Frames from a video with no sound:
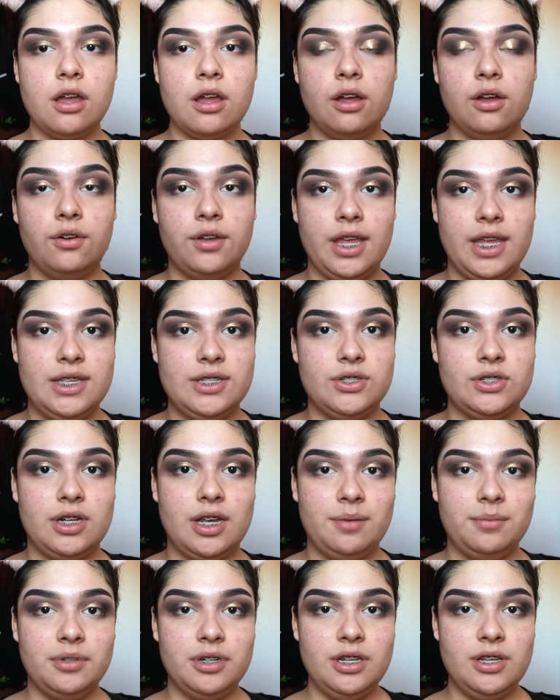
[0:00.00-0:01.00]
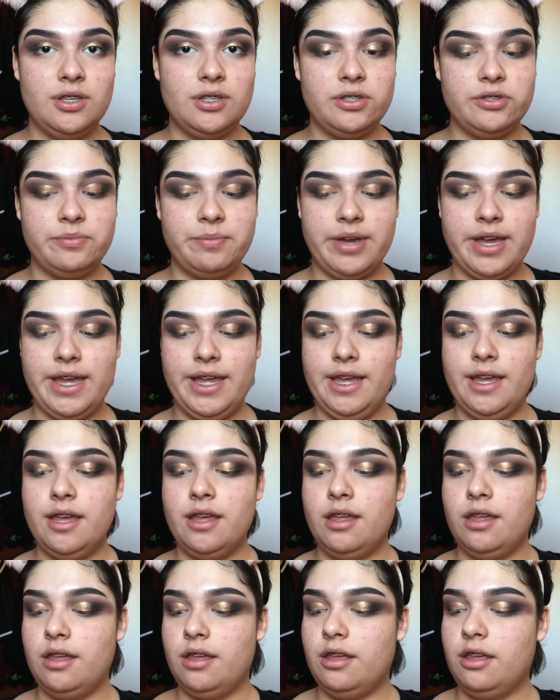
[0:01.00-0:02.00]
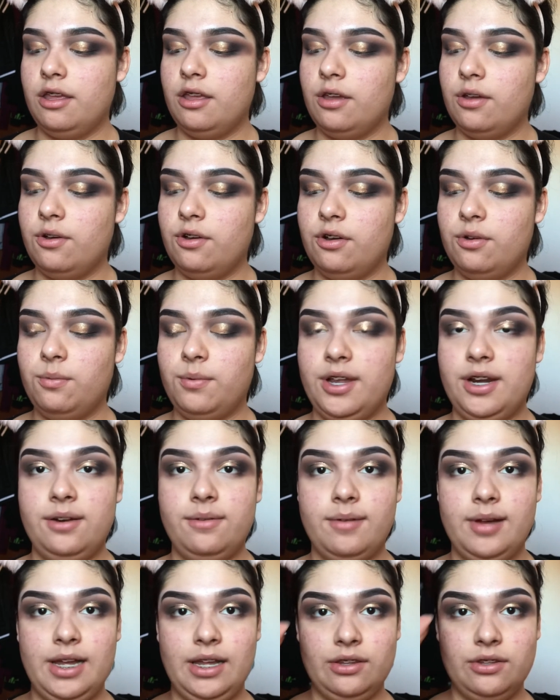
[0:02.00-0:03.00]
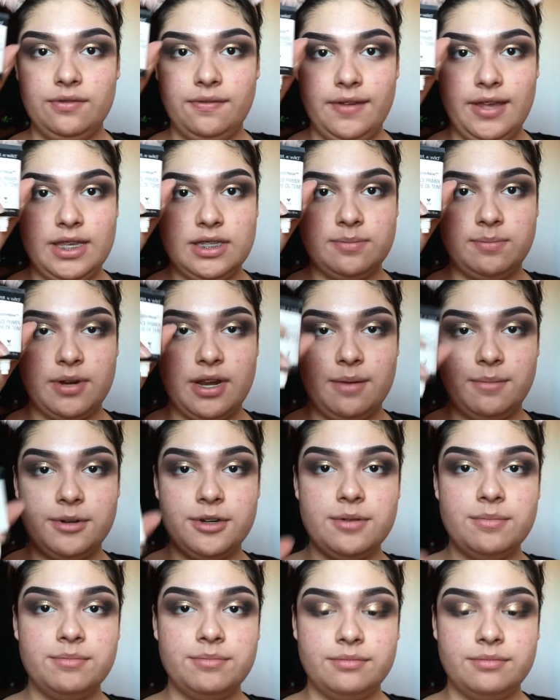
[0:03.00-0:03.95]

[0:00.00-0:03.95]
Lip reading: Okay, so now I'm going to use my Wet n Wild face primer.